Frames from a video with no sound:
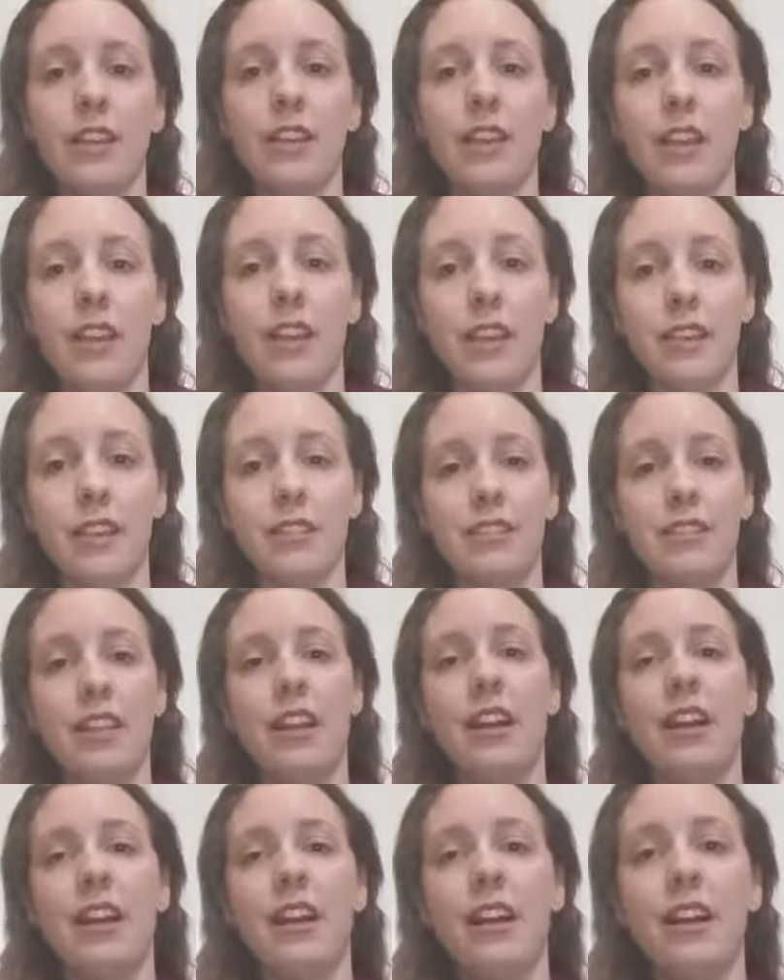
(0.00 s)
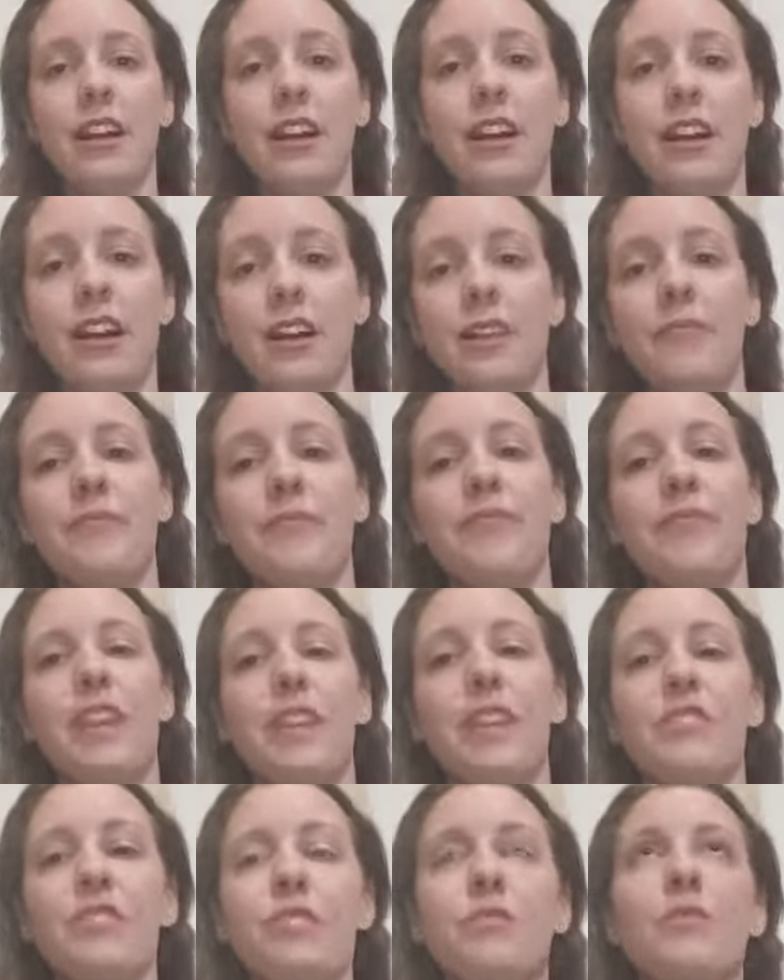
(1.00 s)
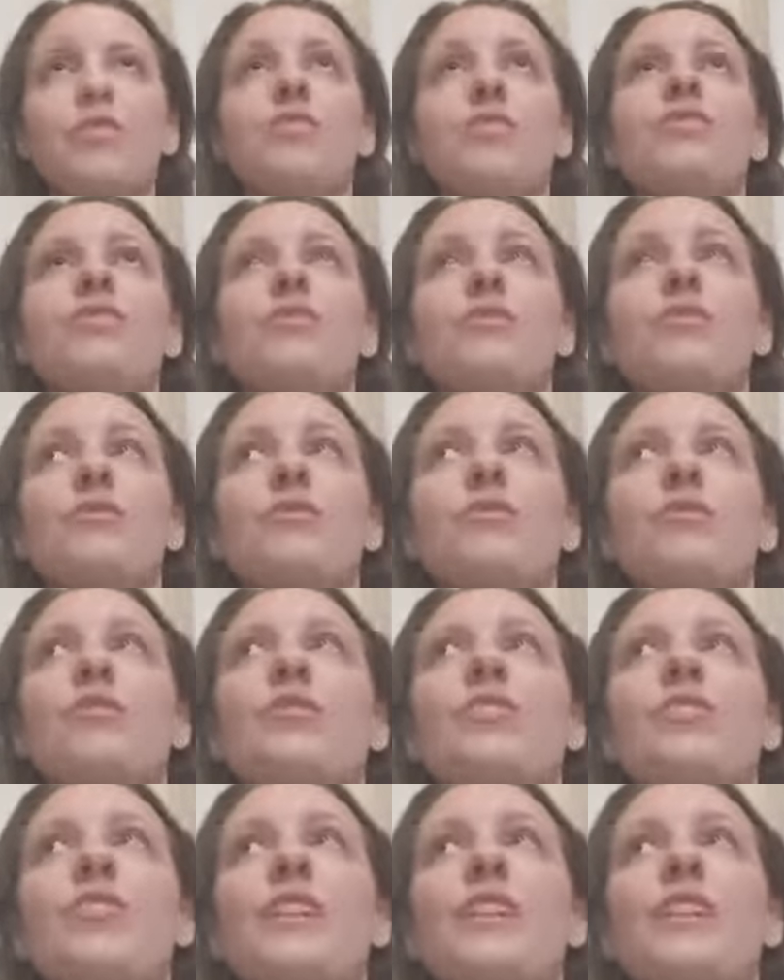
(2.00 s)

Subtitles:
And I just want to